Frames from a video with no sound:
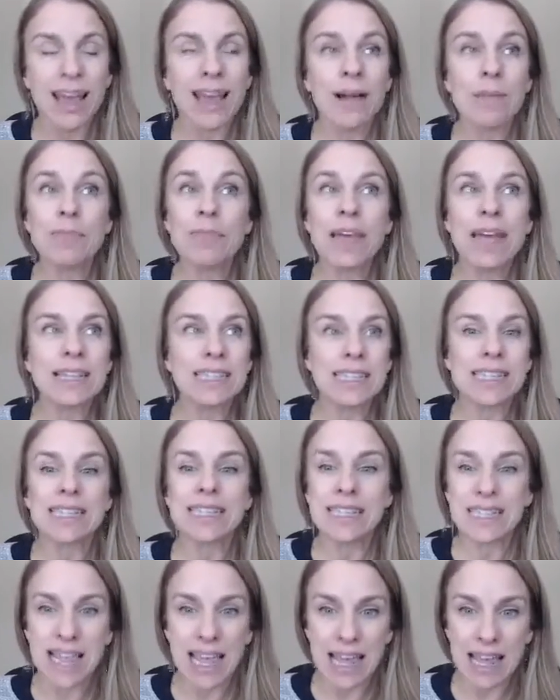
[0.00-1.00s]
it's the
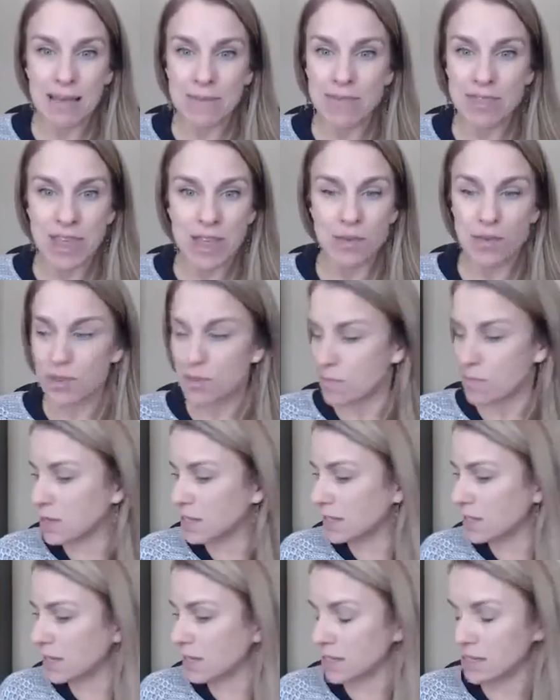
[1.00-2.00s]
same thing with
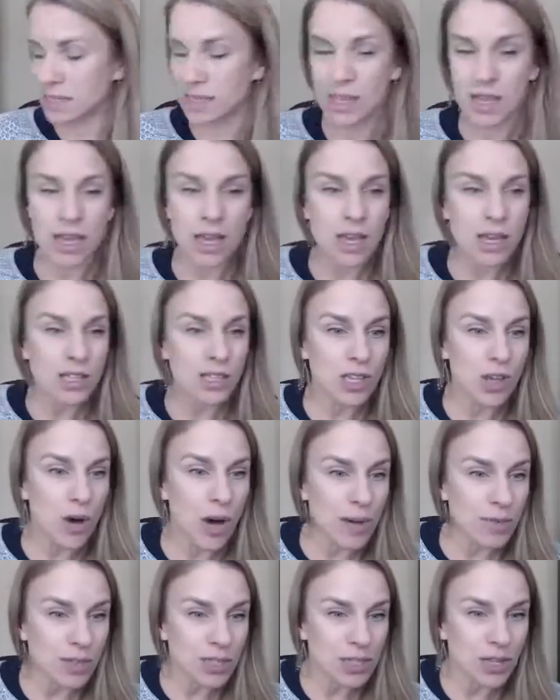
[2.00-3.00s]
business. So
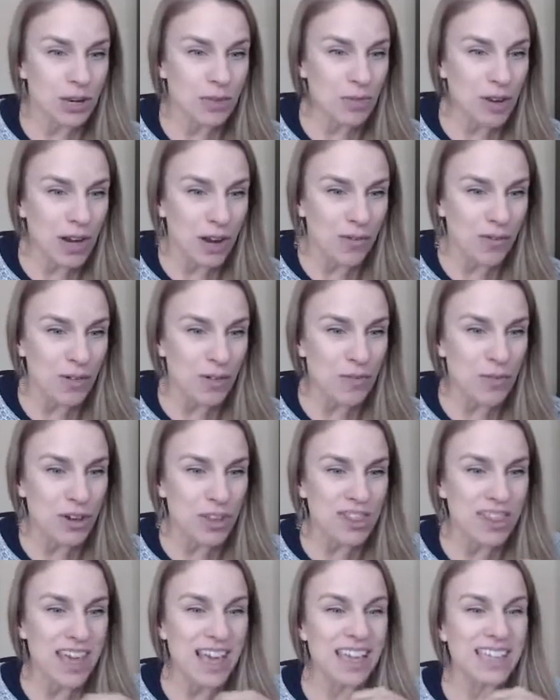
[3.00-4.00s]
I'm just going to read a few more
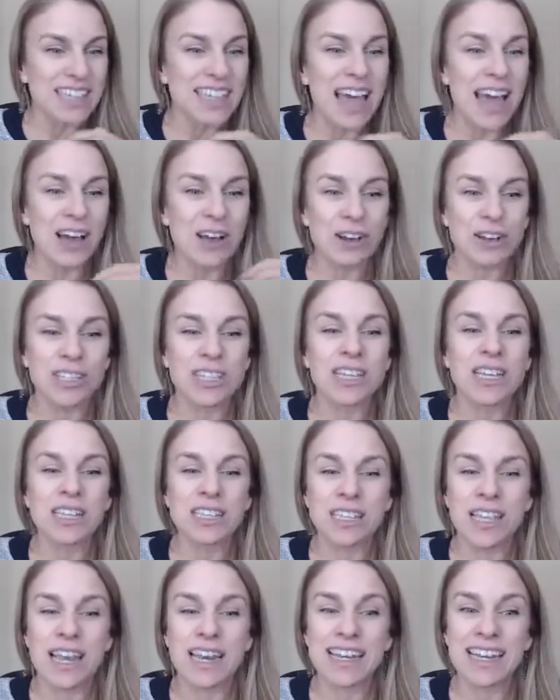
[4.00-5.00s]
things. Yeah, Christine's
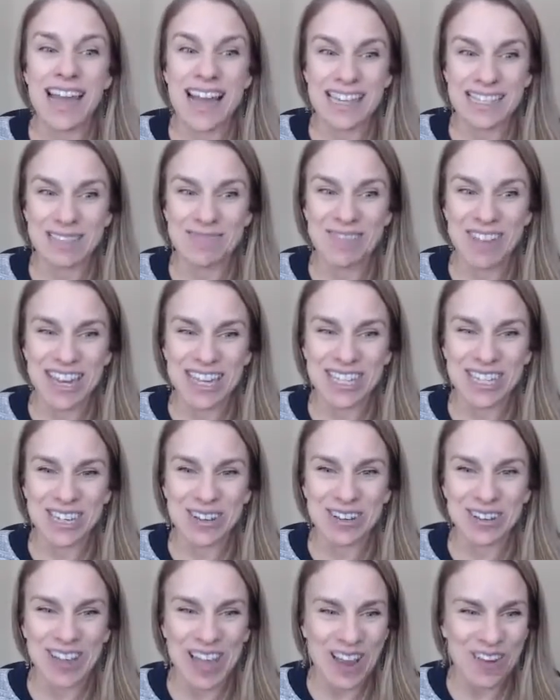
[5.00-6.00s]
saying, yes, me too,
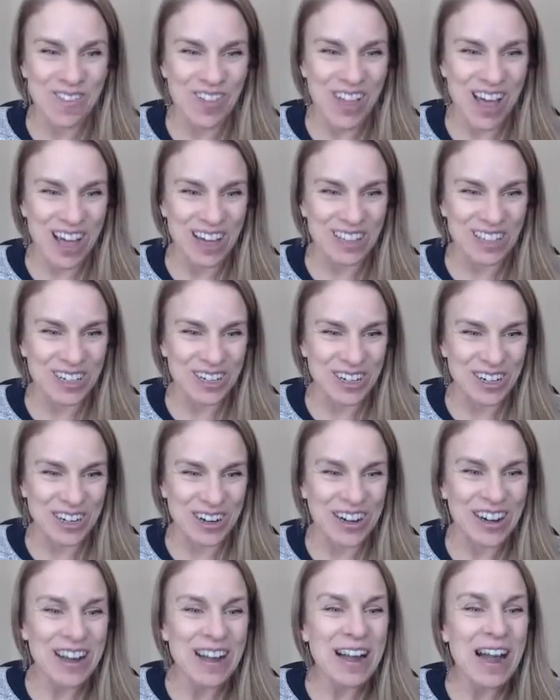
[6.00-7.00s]
lifelong
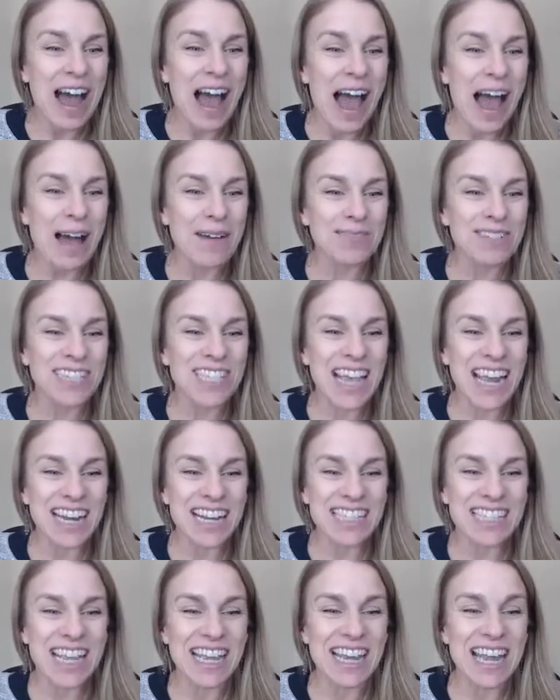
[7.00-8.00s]
learner. Sandy's
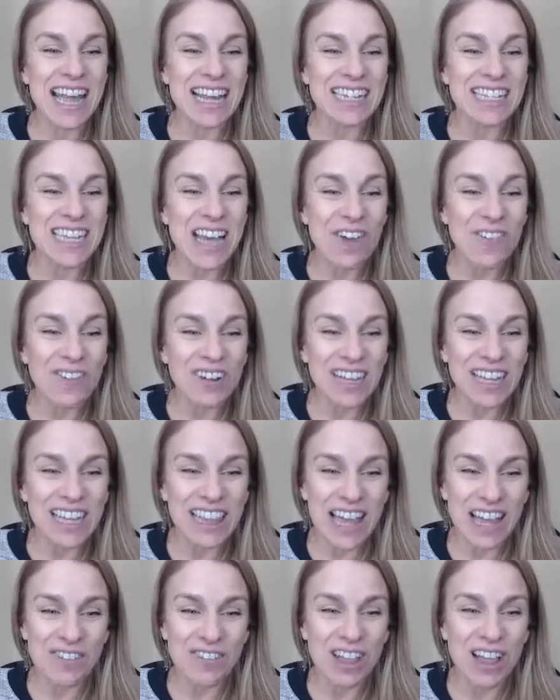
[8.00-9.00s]
saying, yeah, definitely
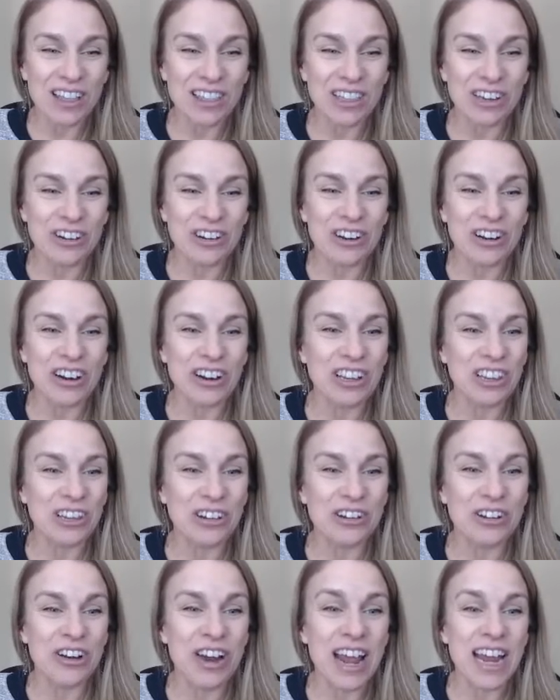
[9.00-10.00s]
lifelong
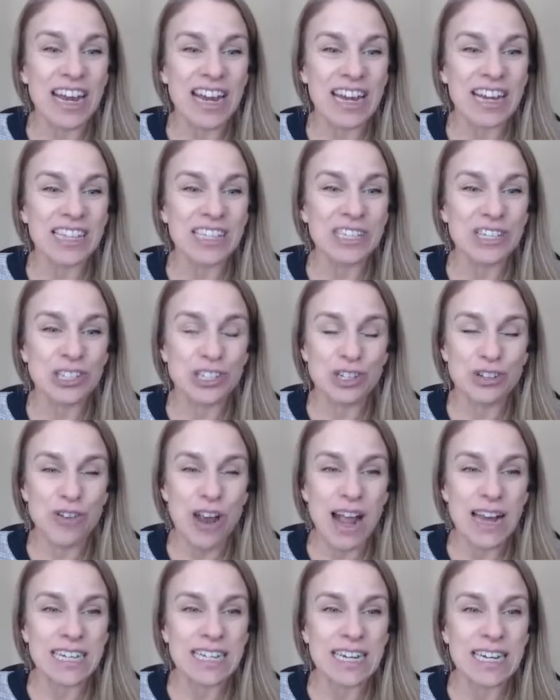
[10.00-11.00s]
learner, and it is
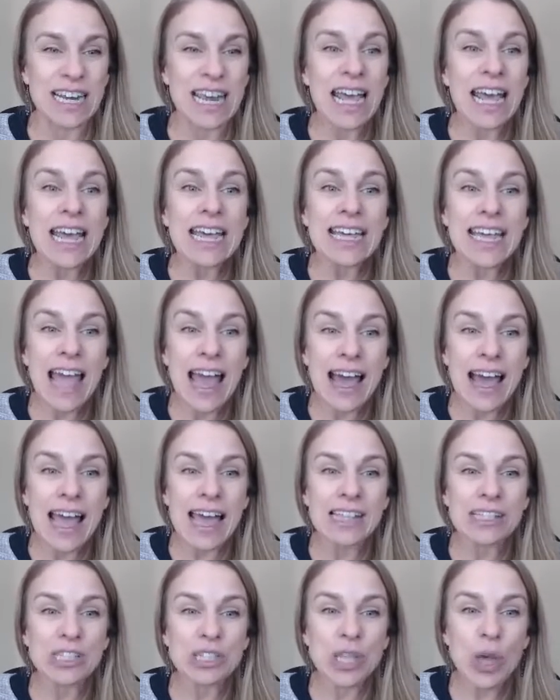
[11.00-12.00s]
distracting. Yeah,
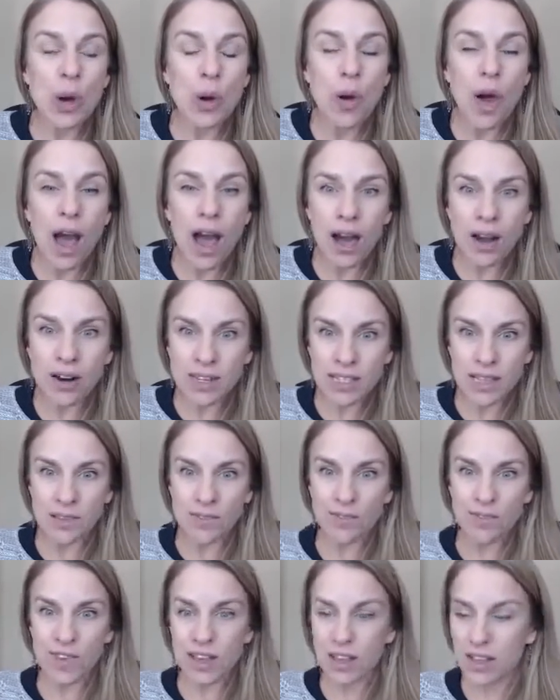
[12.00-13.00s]
and so how does it
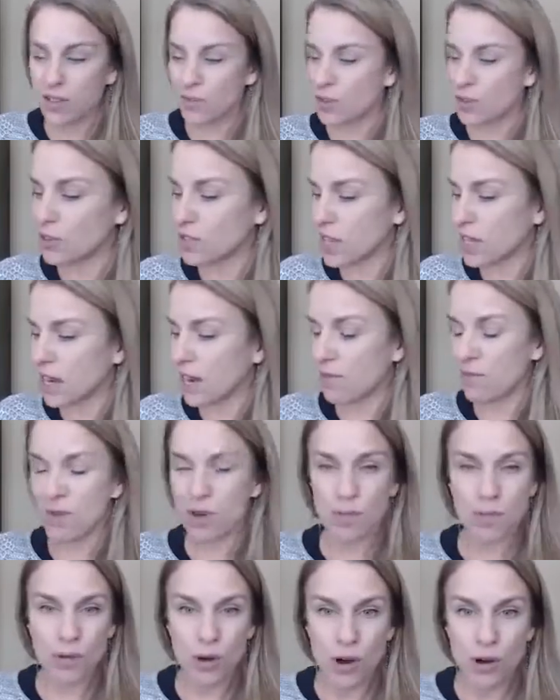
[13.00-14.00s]
feel if you up for a
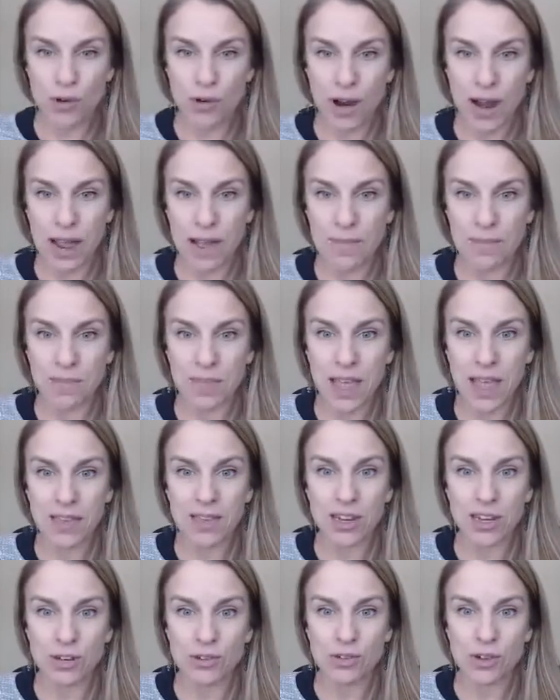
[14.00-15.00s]
program and
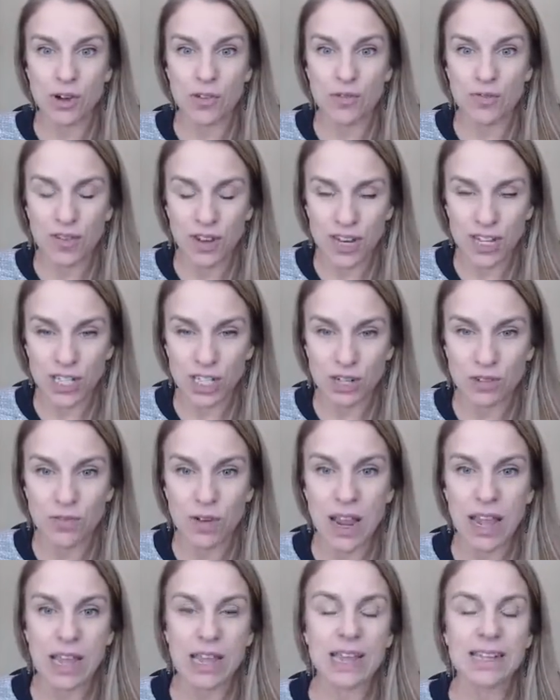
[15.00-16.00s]
then you don't finish it,
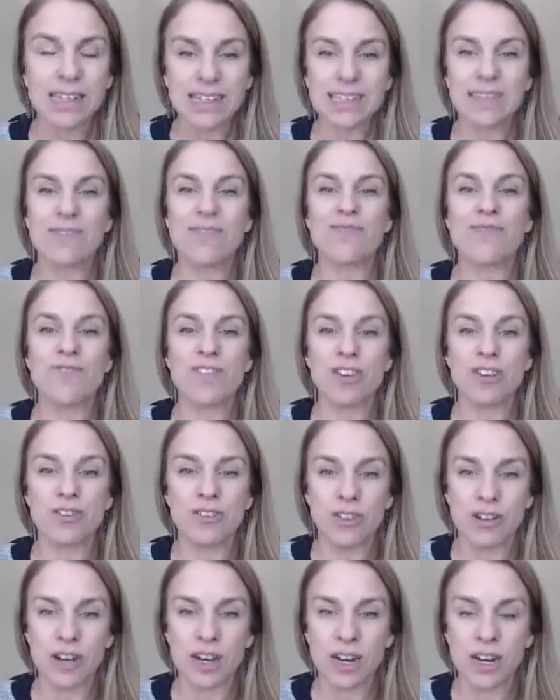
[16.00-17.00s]
right? It doesn't feel
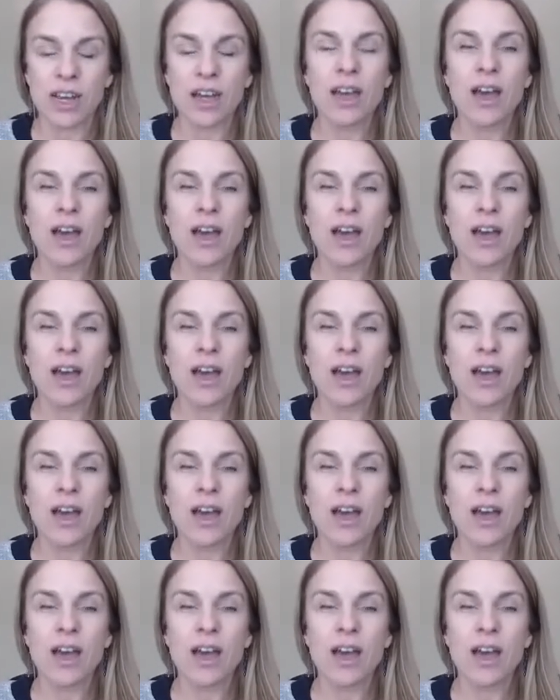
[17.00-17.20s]
good.